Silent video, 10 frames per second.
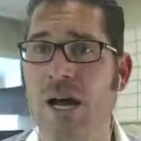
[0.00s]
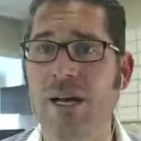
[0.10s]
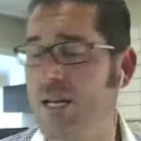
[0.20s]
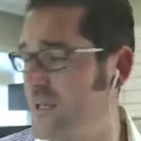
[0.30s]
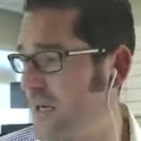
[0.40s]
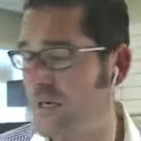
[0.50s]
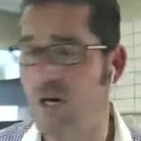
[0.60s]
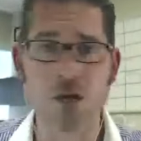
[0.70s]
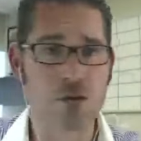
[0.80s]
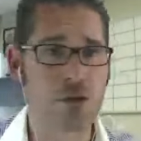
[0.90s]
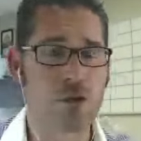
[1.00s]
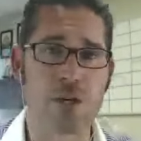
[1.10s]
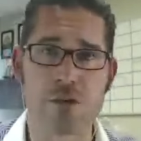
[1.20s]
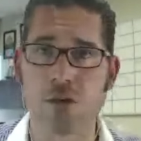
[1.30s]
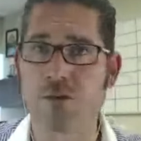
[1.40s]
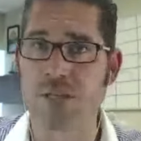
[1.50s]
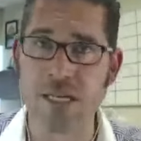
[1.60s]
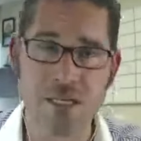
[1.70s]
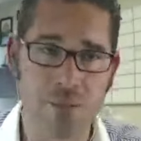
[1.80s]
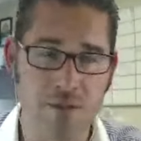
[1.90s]
I get, to, I'm going to hustle to Trader Joe's,
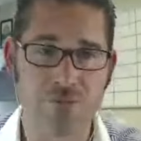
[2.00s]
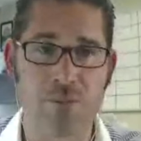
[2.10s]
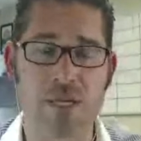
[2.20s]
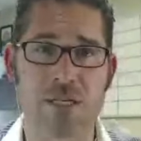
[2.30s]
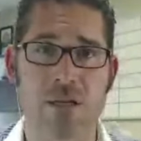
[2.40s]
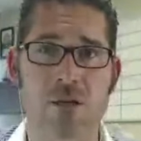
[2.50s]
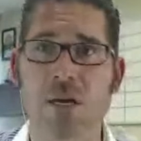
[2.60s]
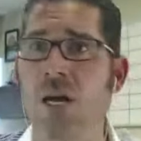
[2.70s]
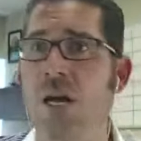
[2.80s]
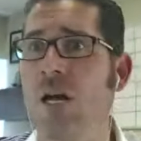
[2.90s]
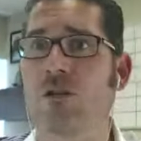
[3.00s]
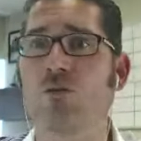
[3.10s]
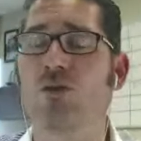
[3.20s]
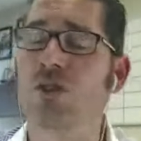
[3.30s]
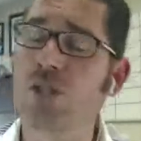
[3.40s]
get something for my dinner, dude.